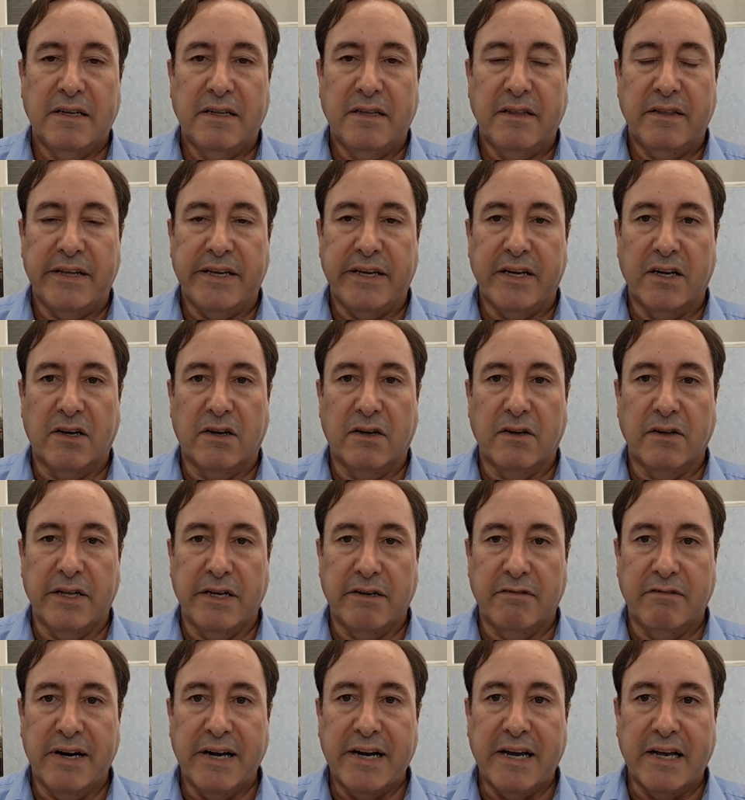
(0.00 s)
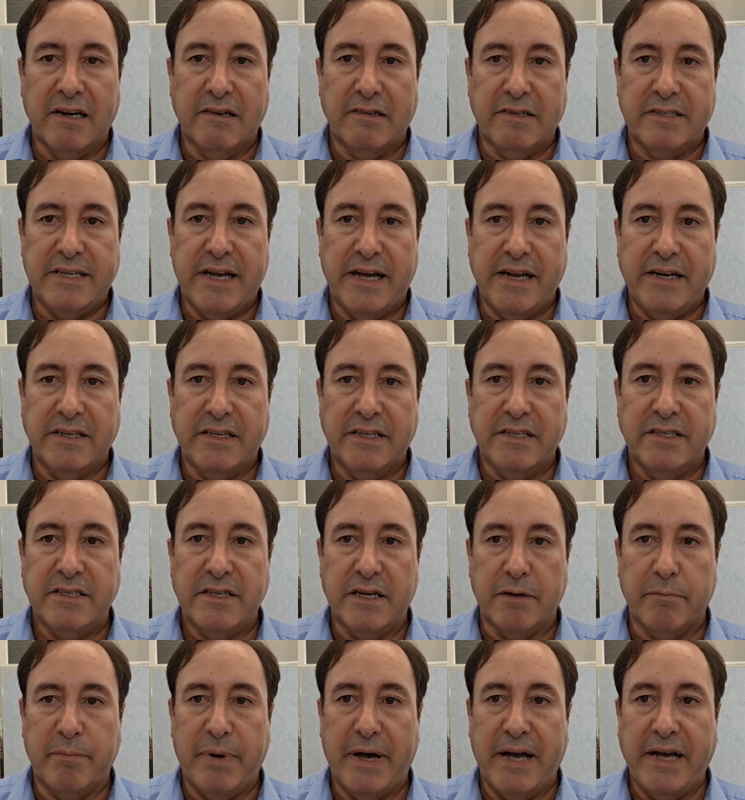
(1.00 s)
They are irregular attenders
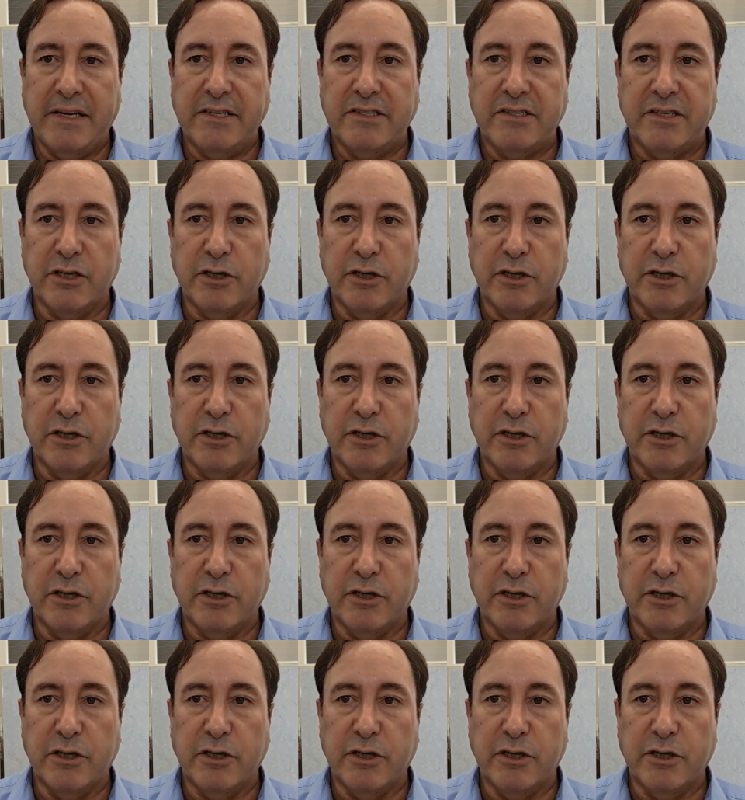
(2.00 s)
at best